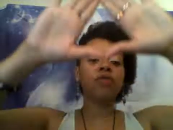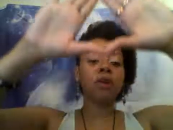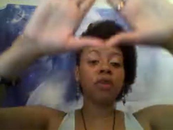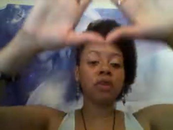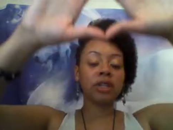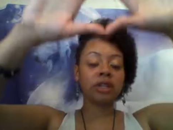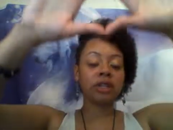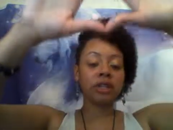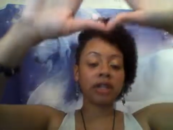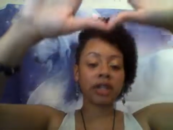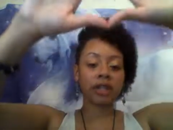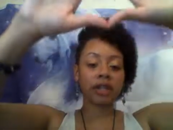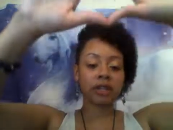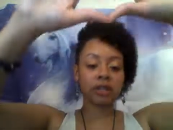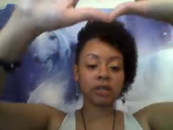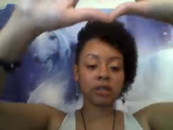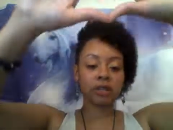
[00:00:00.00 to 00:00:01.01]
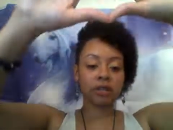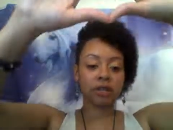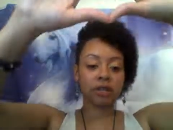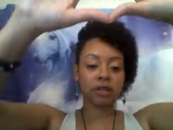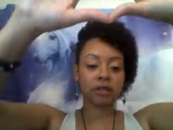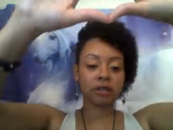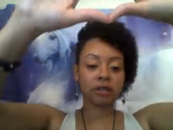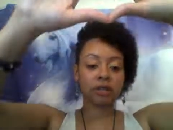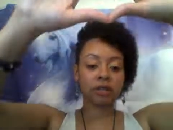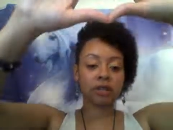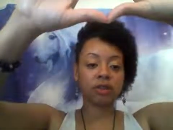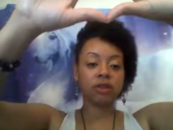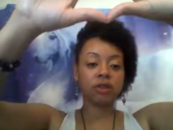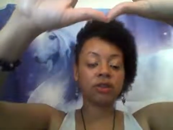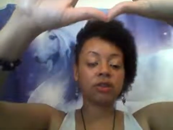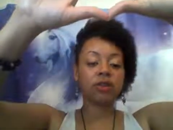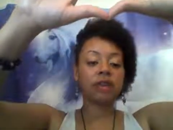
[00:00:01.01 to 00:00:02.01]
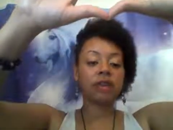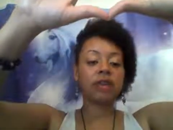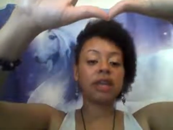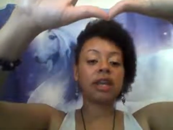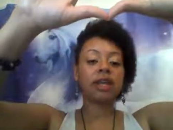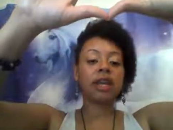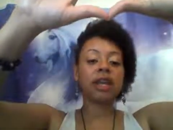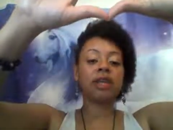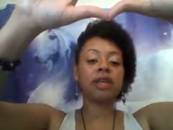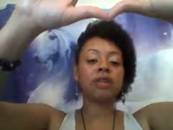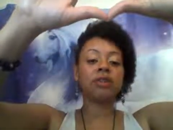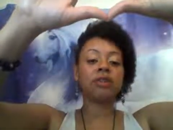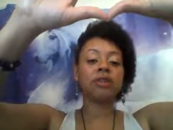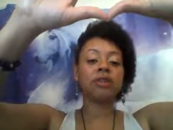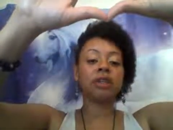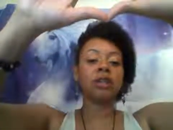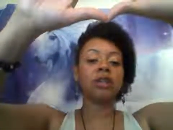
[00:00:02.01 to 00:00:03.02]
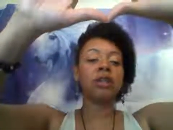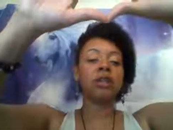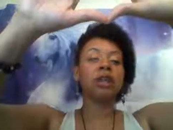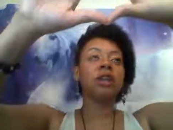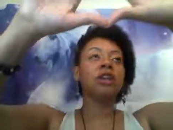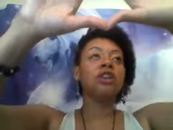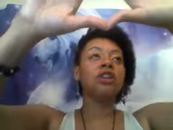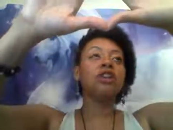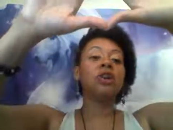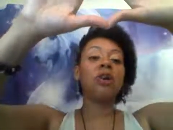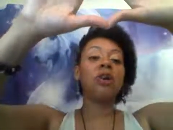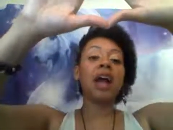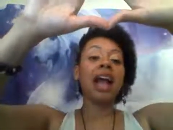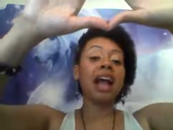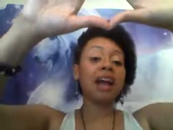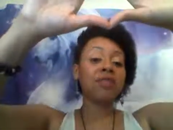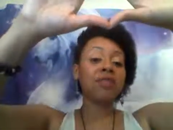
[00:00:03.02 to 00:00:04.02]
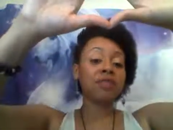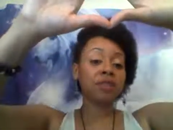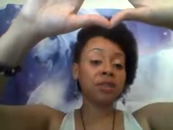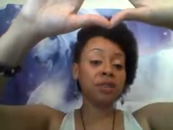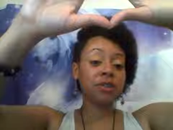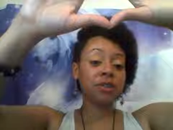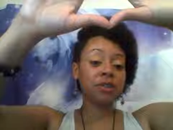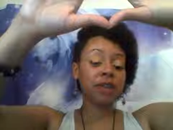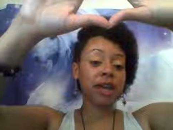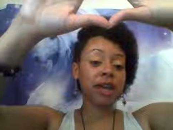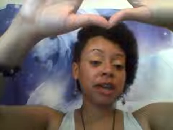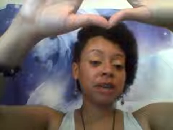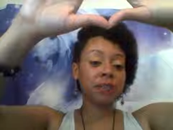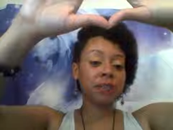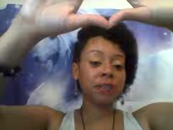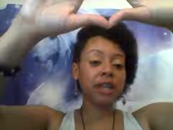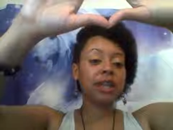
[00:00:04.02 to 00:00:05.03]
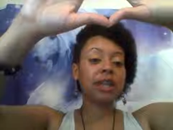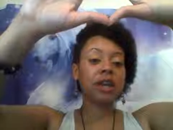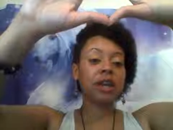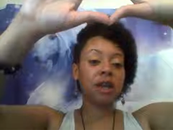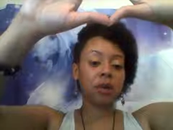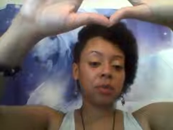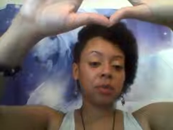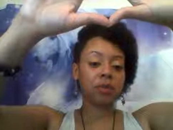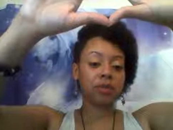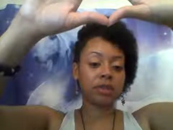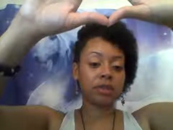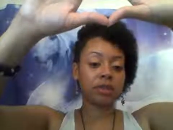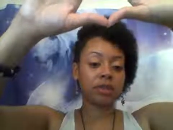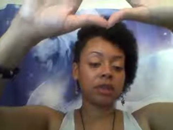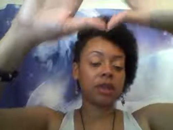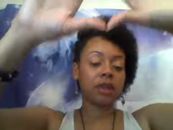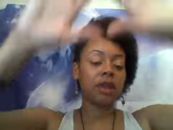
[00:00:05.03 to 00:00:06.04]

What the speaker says: focus that energy, you strengthen that energy. You don't have to do that, but it helps.